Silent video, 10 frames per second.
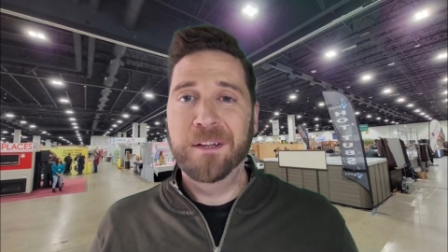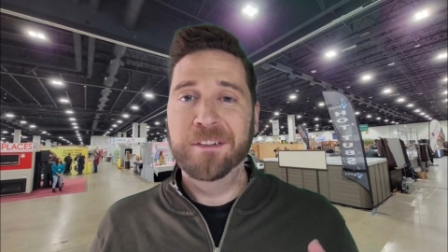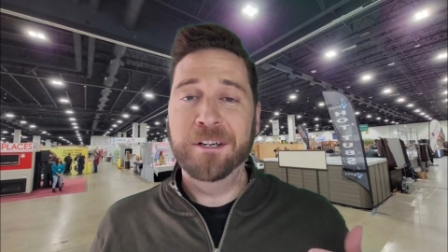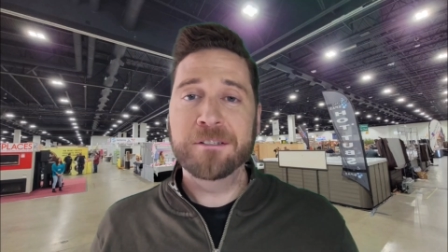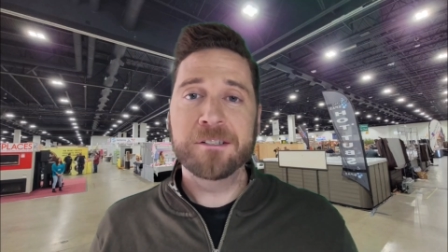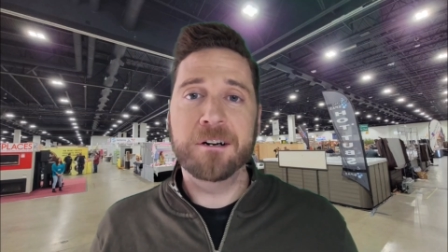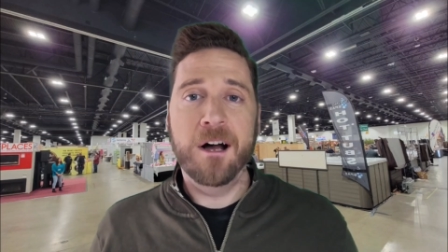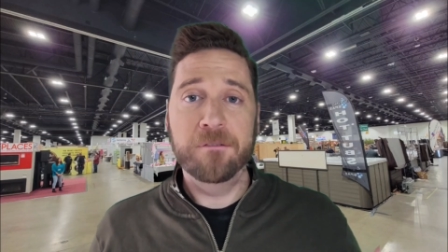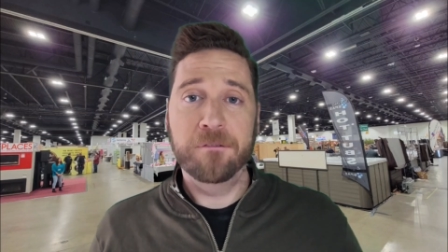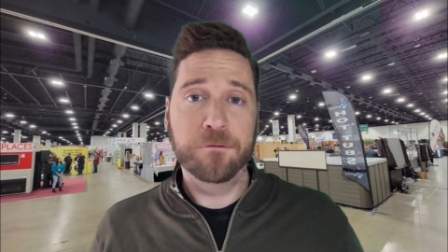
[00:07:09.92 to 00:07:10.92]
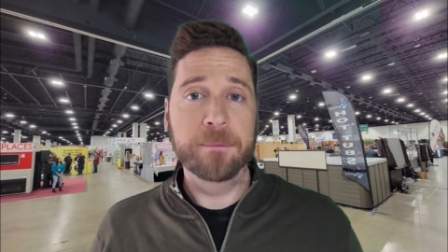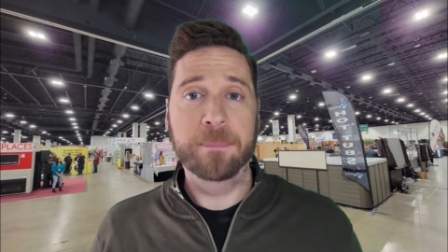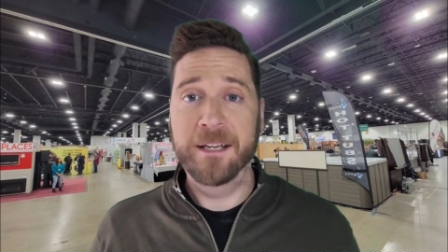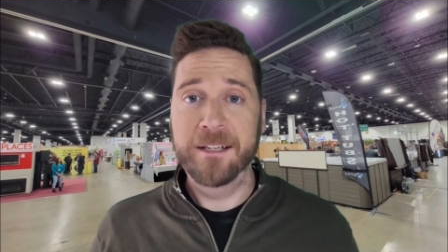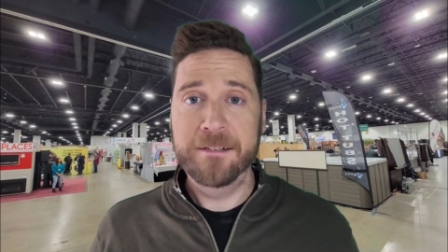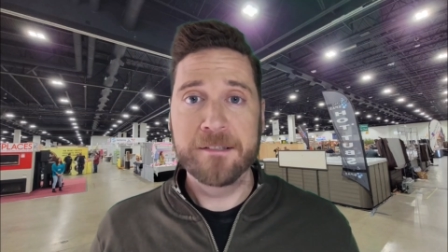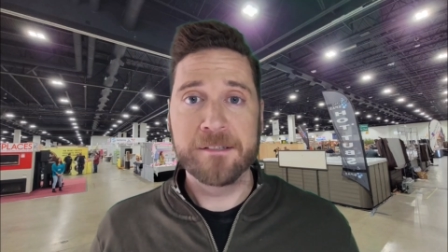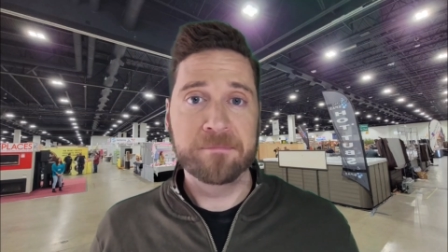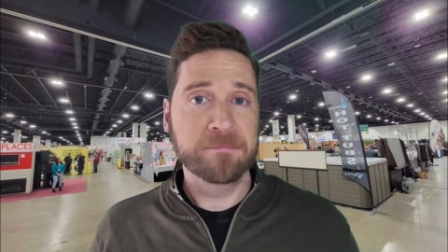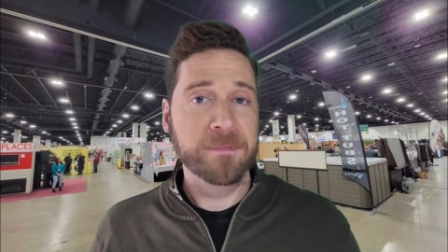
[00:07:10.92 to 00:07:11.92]
there's a lot of free pins
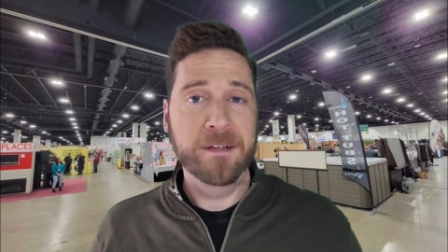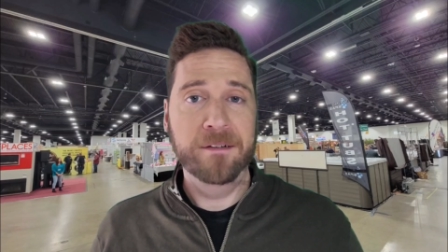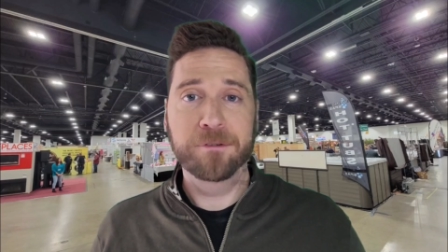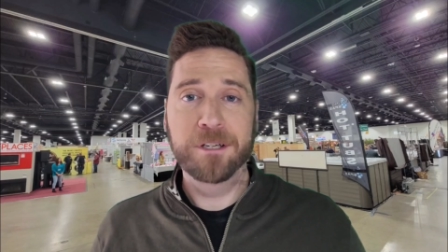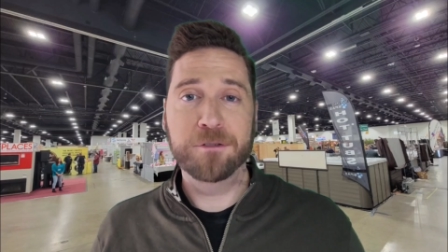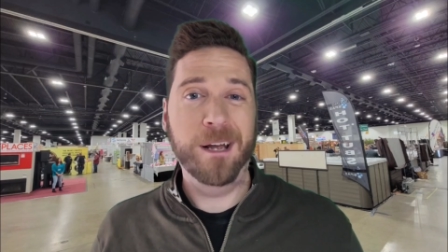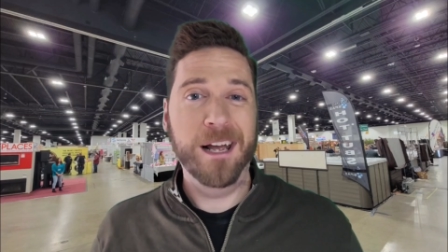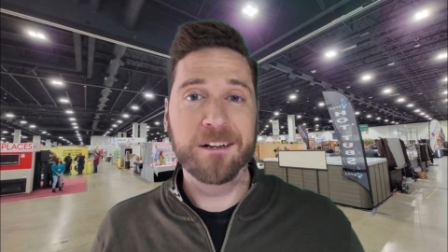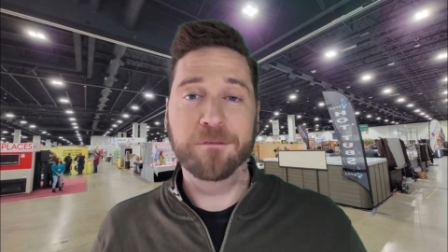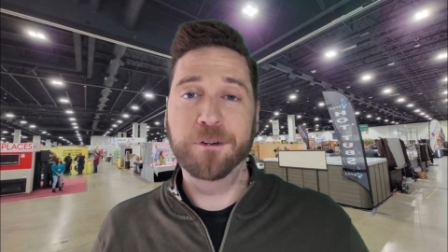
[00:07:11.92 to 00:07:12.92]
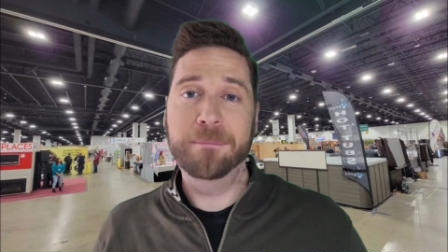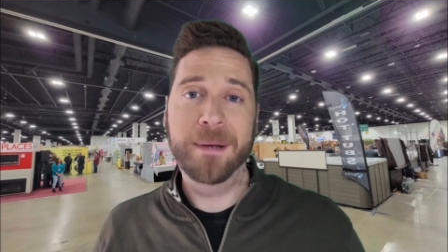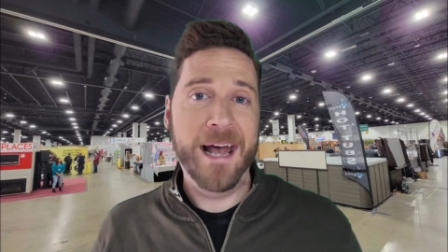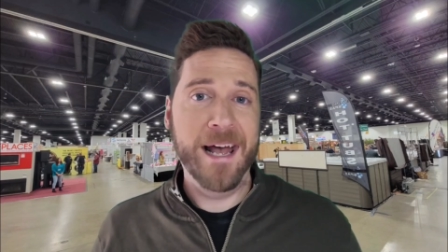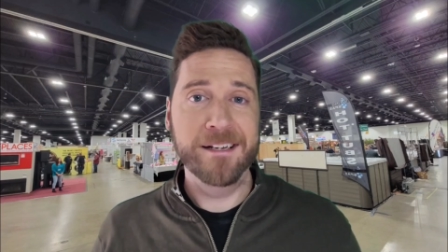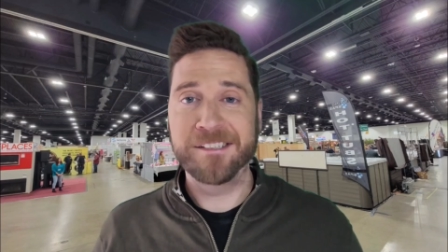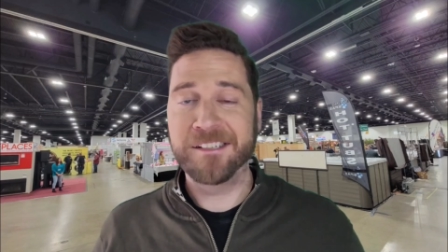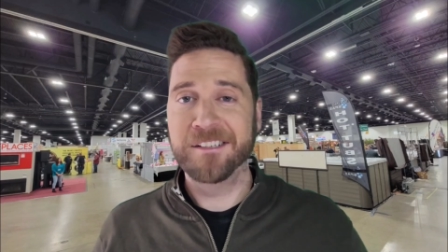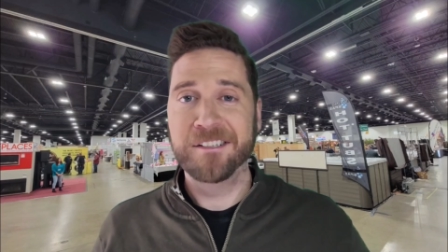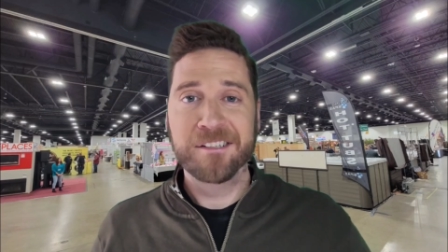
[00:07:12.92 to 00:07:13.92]
and free swag, free bags,
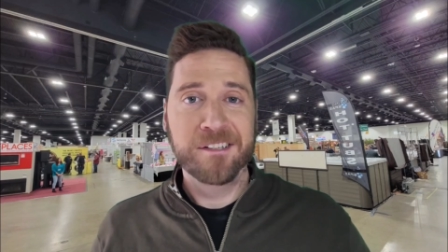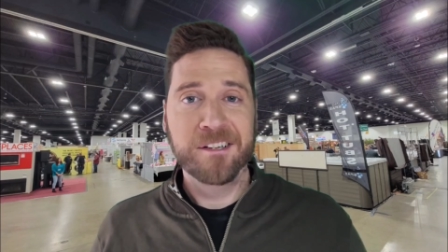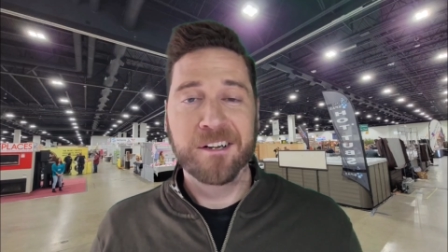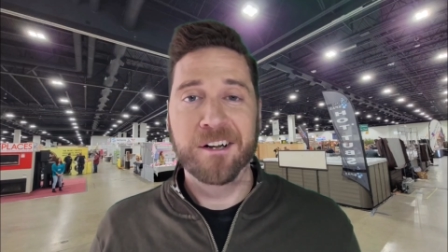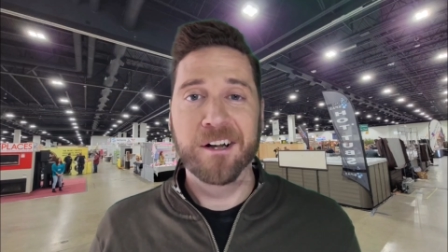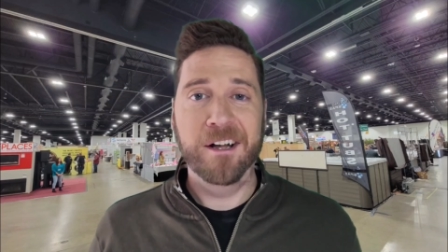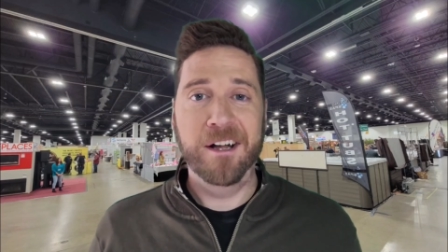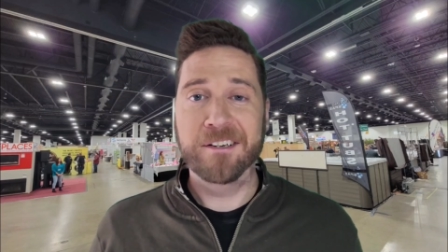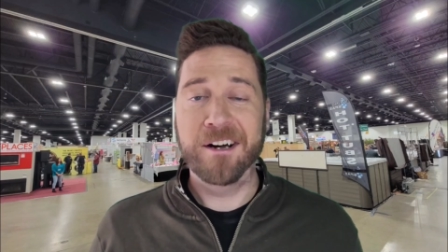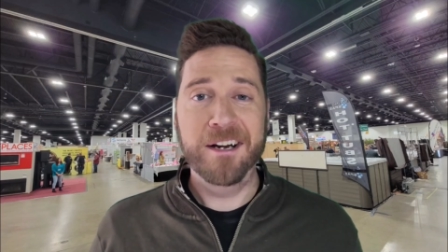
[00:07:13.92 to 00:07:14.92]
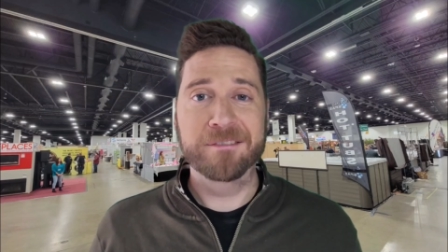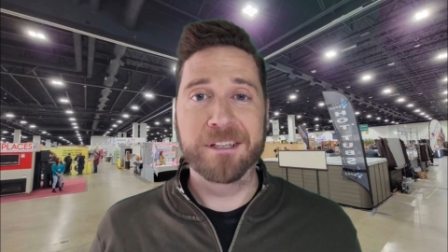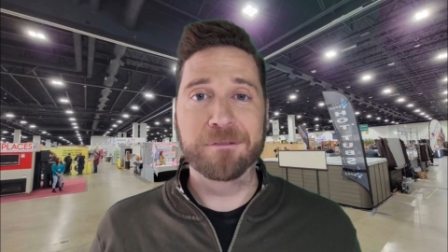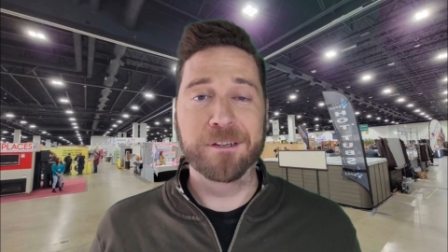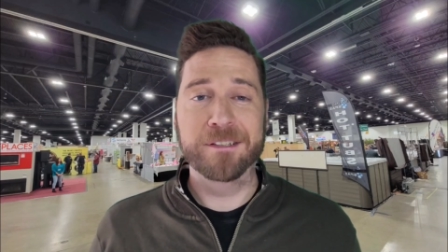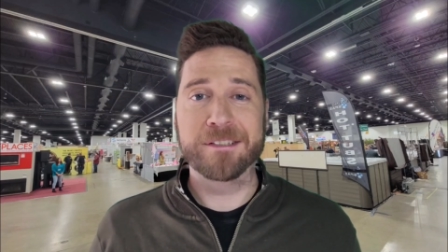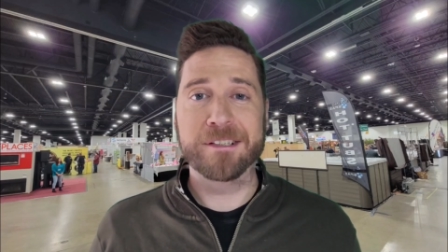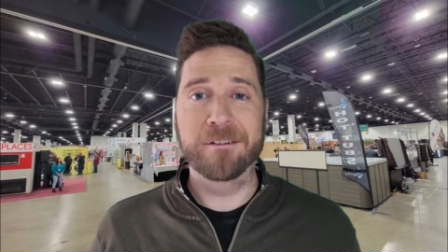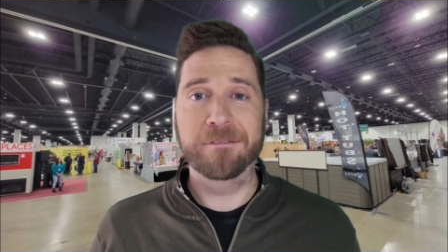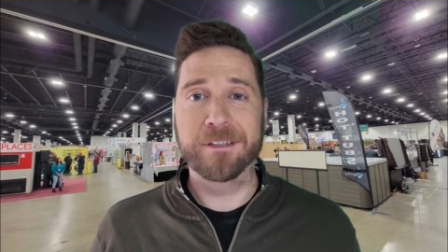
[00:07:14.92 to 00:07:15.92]
a lot of different
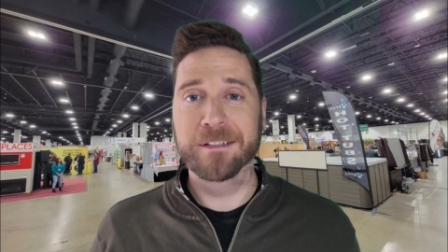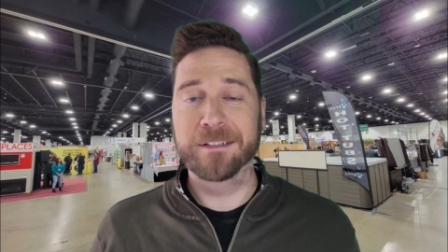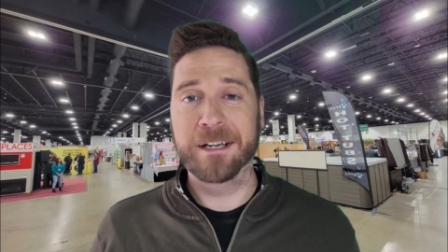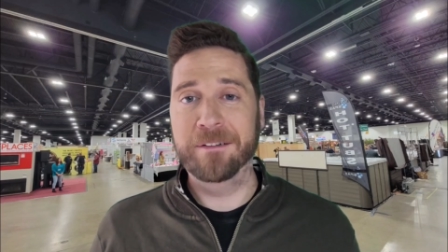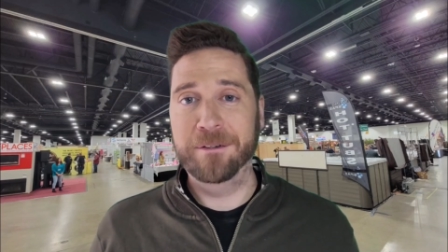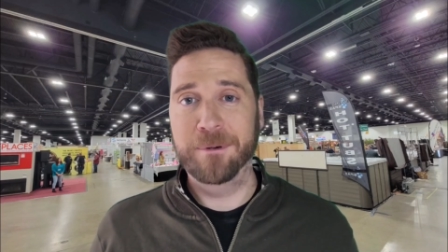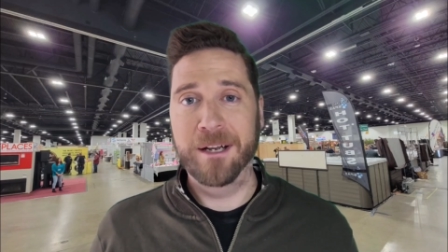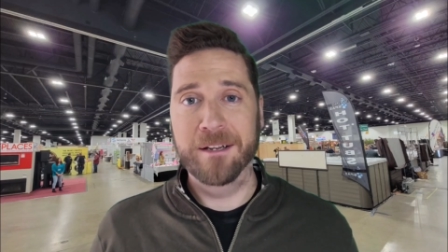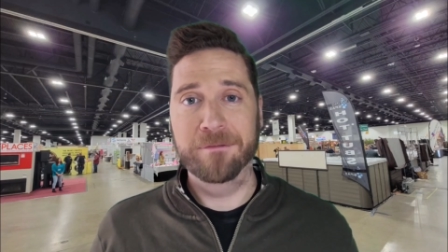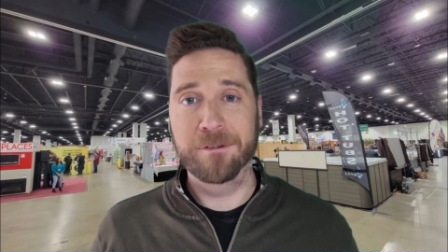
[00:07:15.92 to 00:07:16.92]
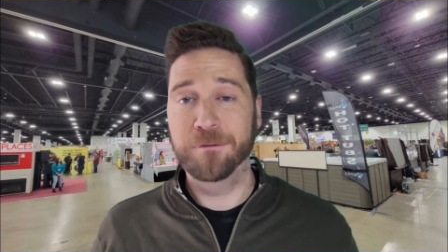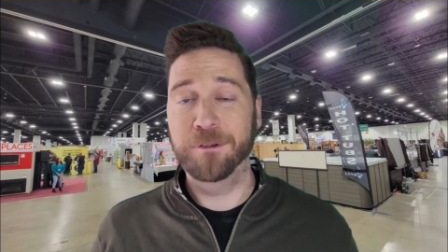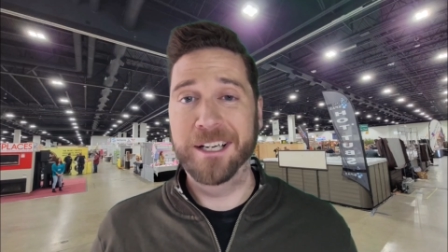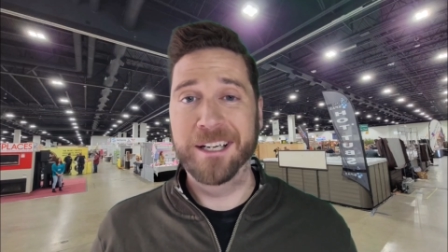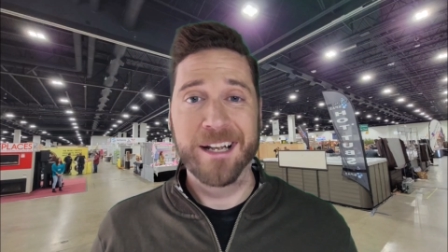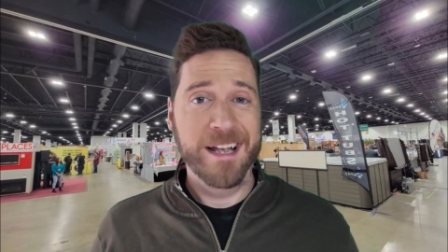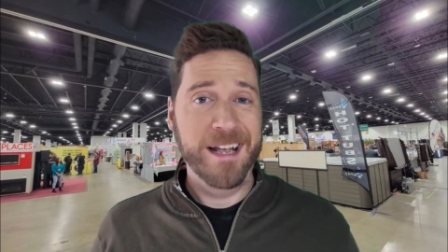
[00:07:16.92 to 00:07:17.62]
stuff that they're giving away for free.